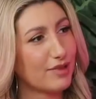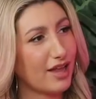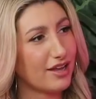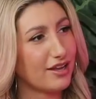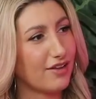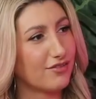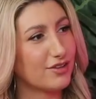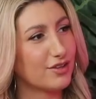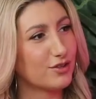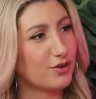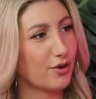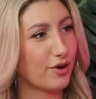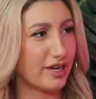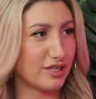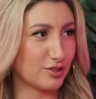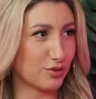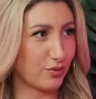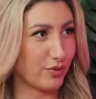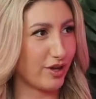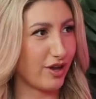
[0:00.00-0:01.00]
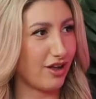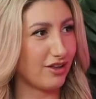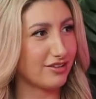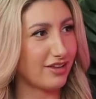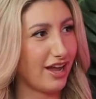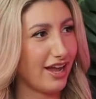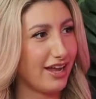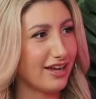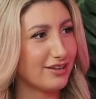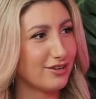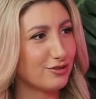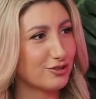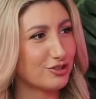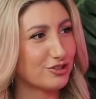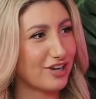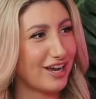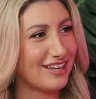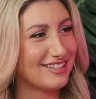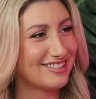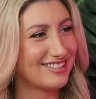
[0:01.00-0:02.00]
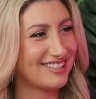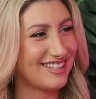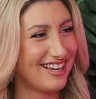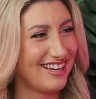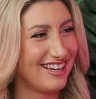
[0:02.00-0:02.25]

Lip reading: glad you have the door, so we all die. No stress.